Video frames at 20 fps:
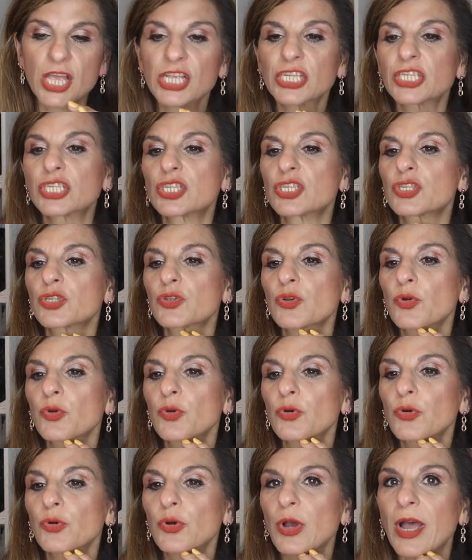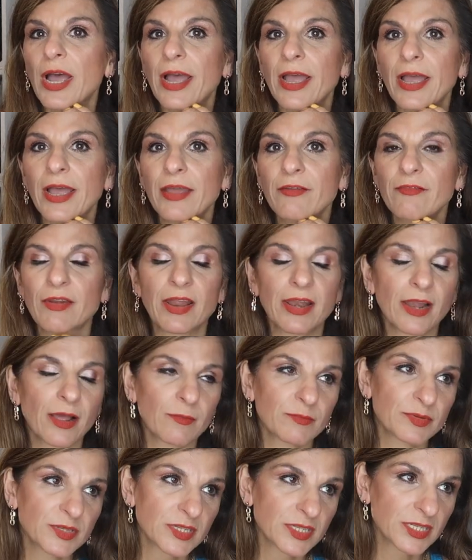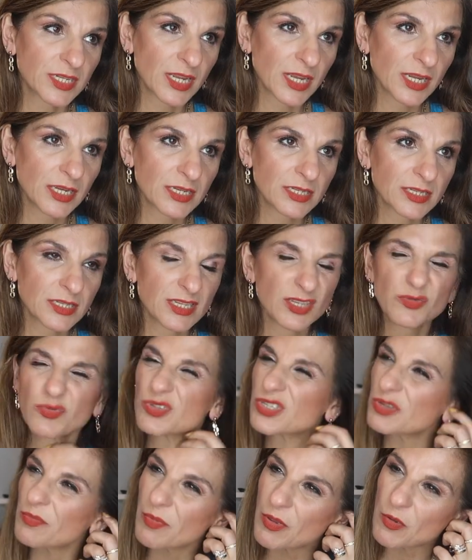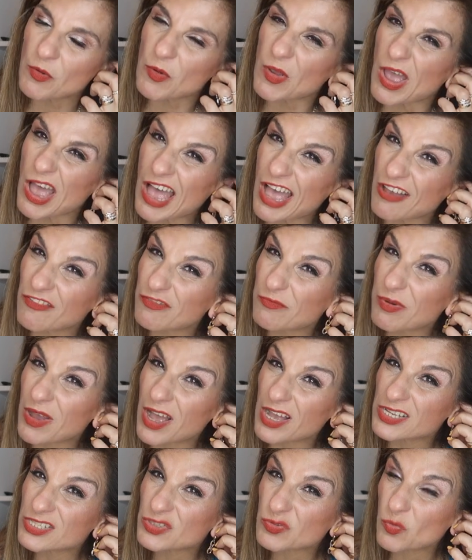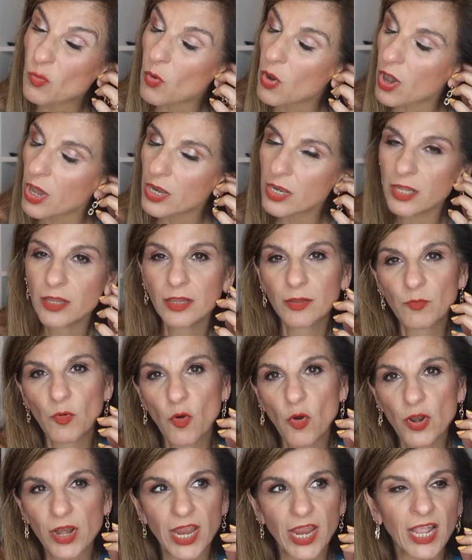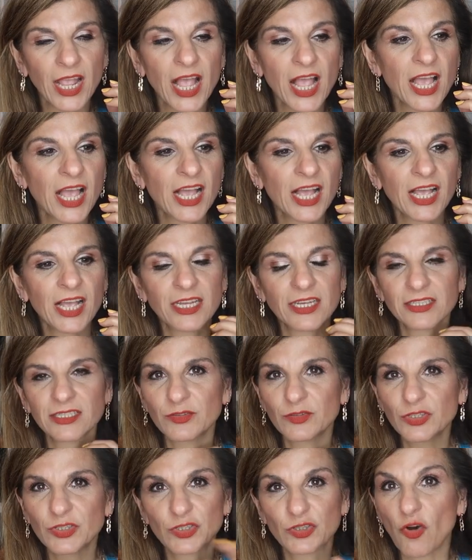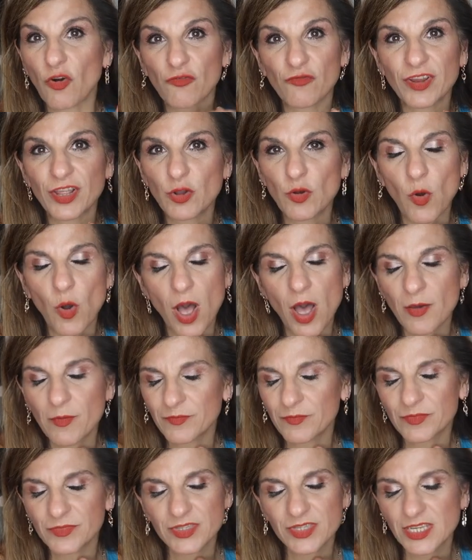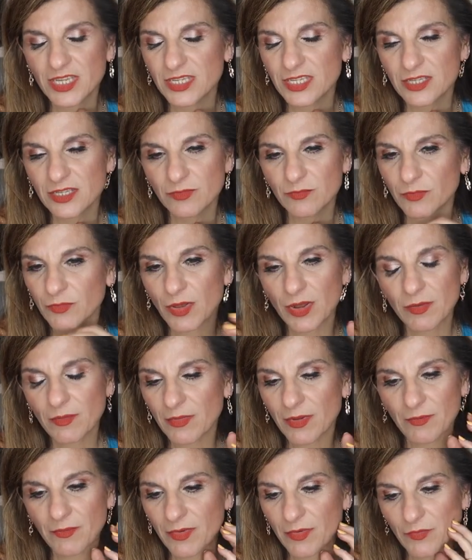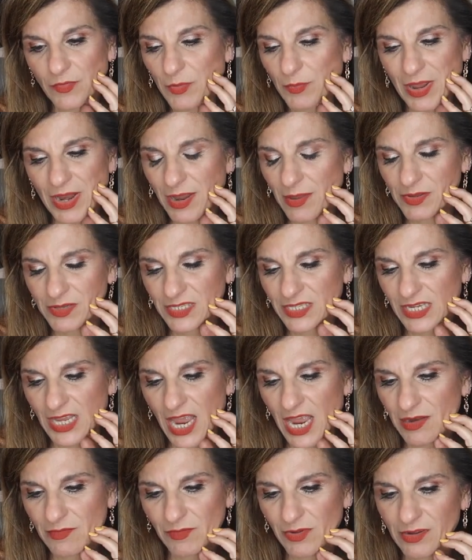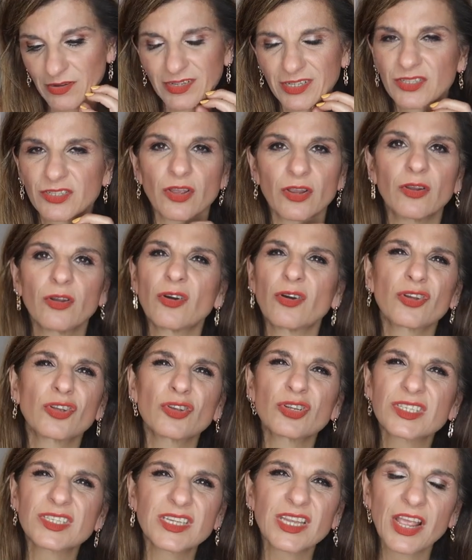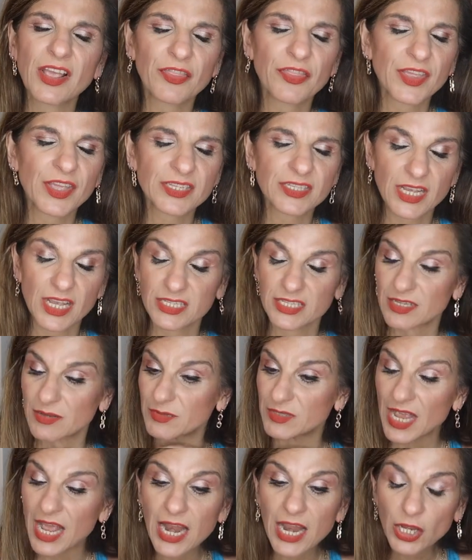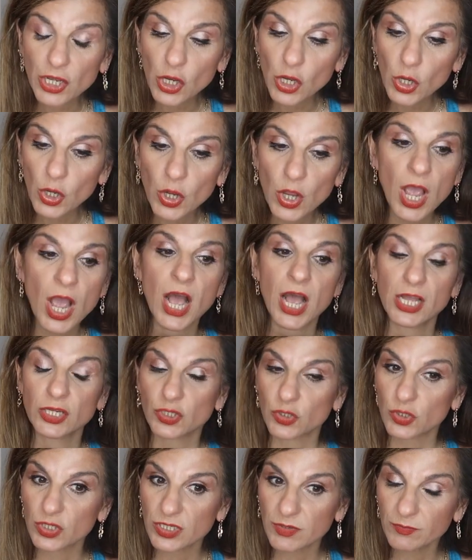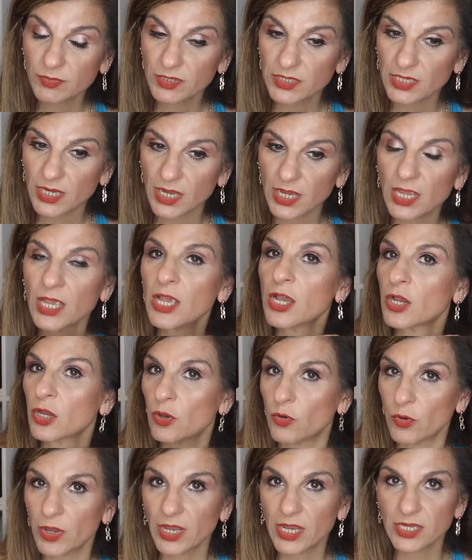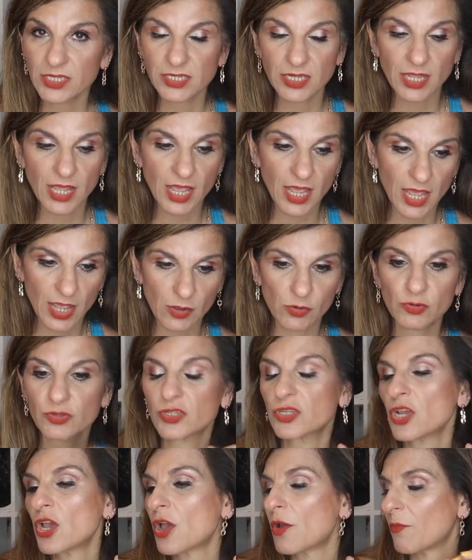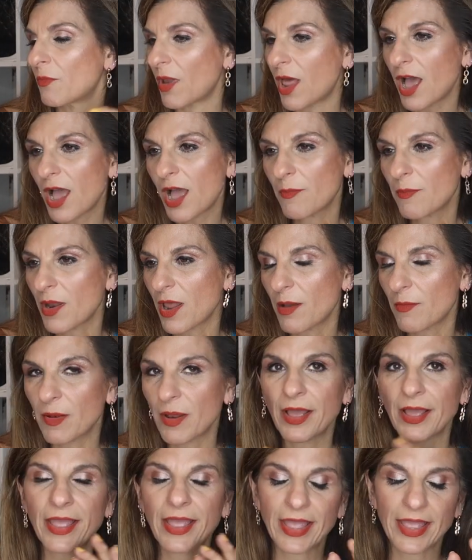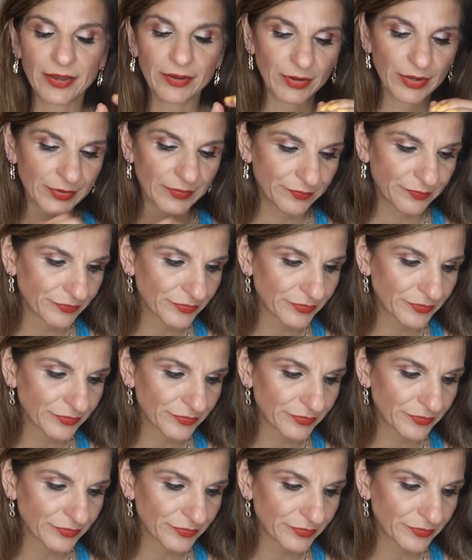so I ran upstairs. This was about 1:30 in the morning. Got Rico up, says one of my neighbours is getting, and he's going, oh, you're seeing things. I said, I'm telling you, I saw somebody going into their house, blah blah blah. Anyway,